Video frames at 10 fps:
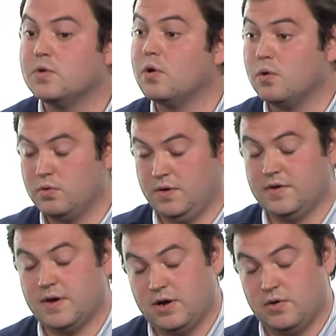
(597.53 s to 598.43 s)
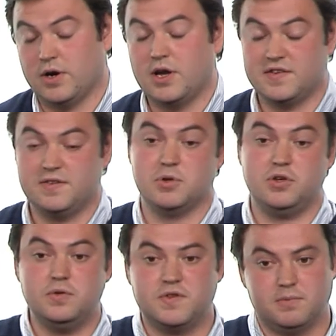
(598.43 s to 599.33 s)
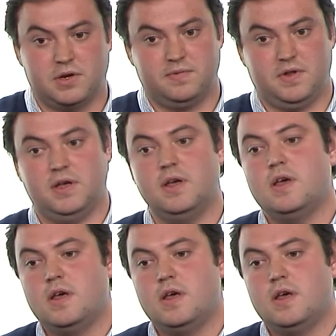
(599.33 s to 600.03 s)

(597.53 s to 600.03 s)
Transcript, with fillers: or a customer using one of the